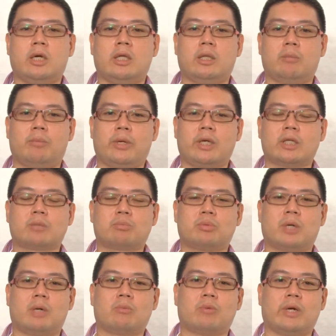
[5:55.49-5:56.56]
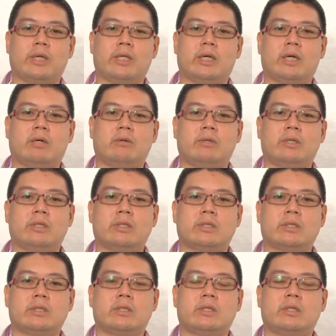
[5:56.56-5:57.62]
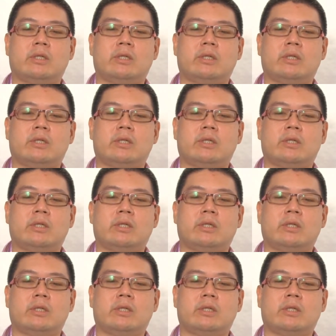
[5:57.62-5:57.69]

The biggest problem right now is